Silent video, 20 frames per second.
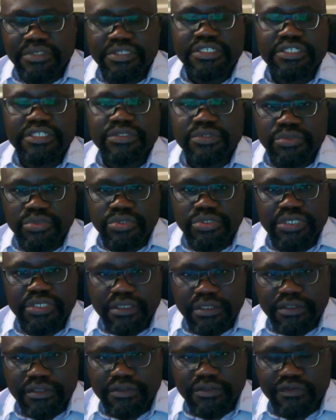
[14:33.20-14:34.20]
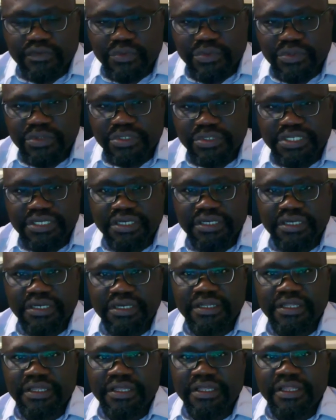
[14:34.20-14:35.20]
wanting to drink a lot of
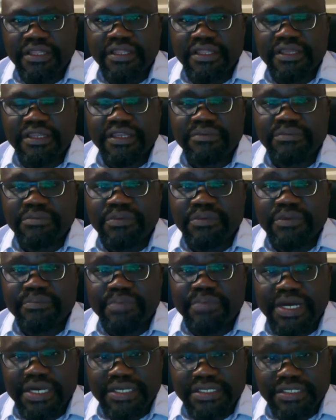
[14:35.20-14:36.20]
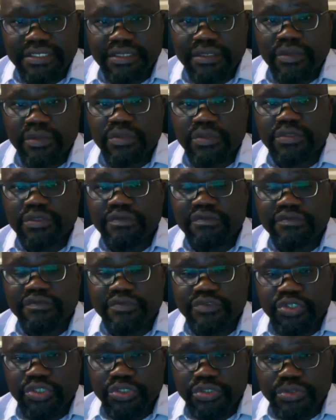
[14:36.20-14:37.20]
water. Then they may be passing lots of
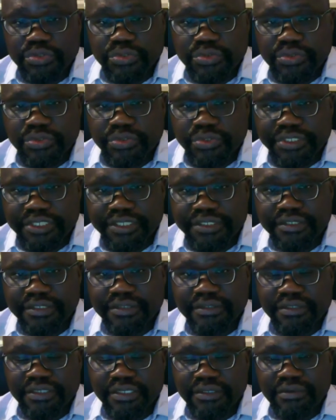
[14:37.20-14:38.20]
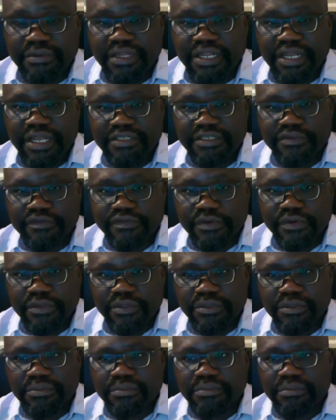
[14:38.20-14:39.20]
urine, large
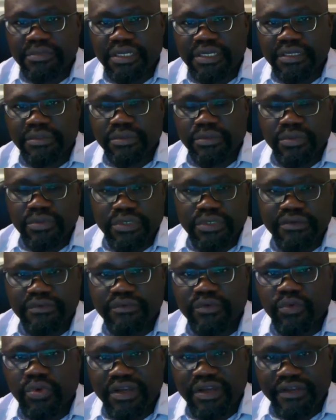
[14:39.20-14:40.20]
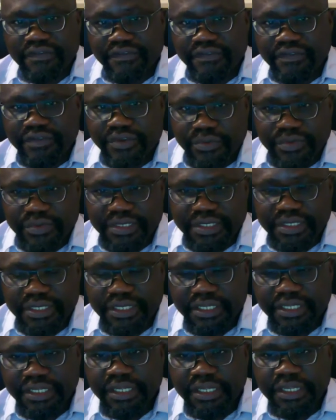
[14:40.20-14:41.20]
volume, and going quite
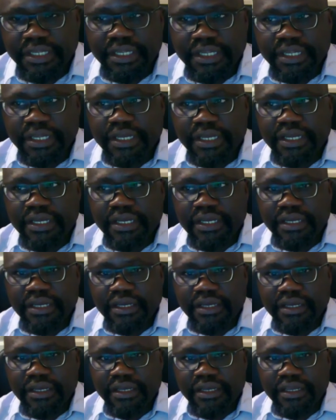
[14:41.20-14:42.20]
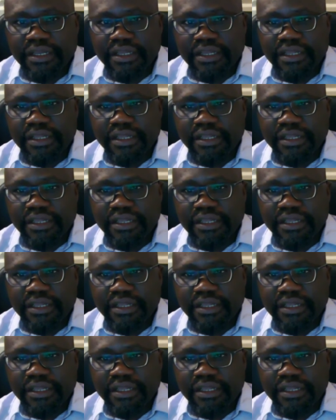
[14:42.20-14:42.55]
frequently. Then